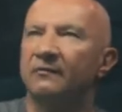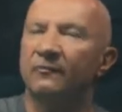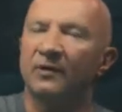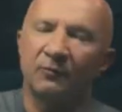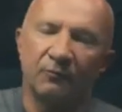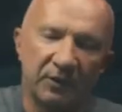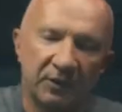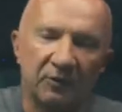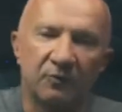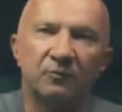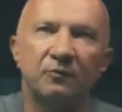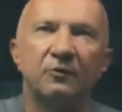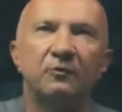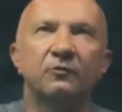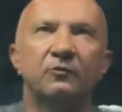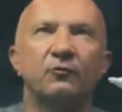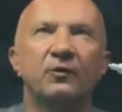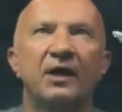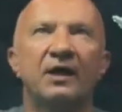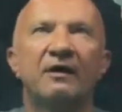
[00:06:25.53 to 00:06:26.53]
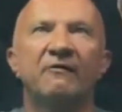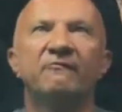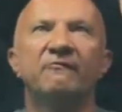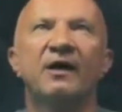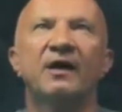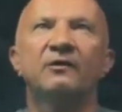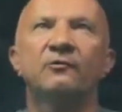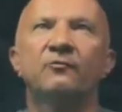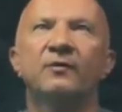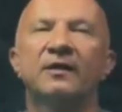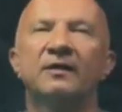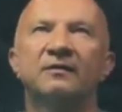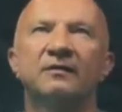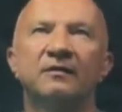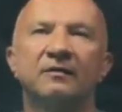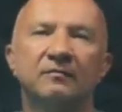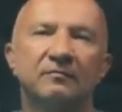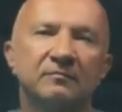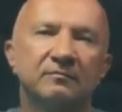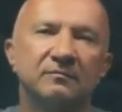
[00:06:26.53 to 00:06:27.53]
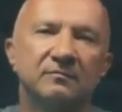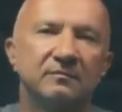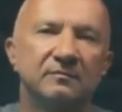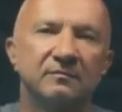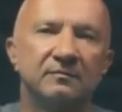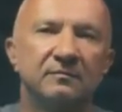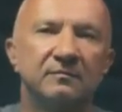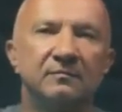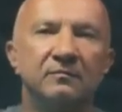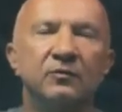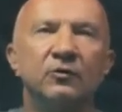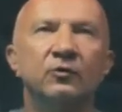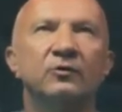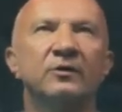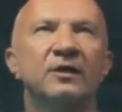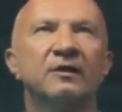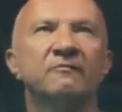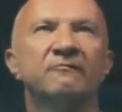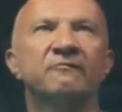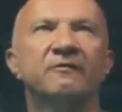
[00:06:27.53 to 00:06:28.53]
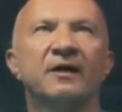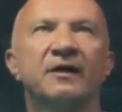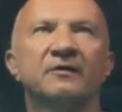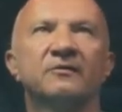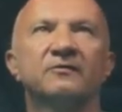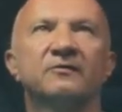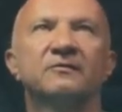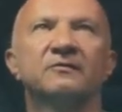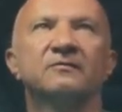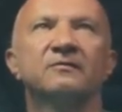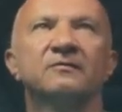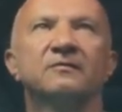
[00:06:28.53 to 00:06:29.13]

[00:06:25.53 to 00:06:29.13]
when we compute, we are evaluating Boolean functions.